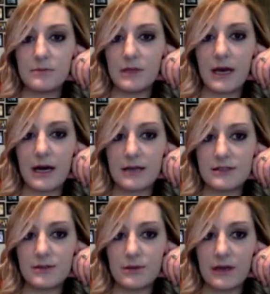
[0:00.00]
Yeah,
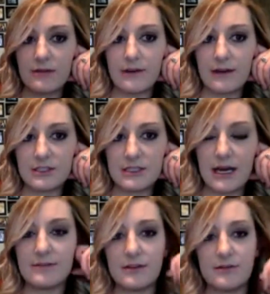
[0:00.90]
sort of. I just
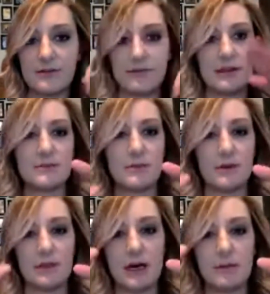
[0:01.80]
have different things
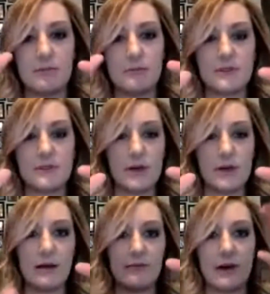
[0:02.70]
pulled up. So
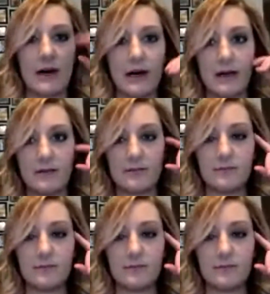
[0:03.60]
I've got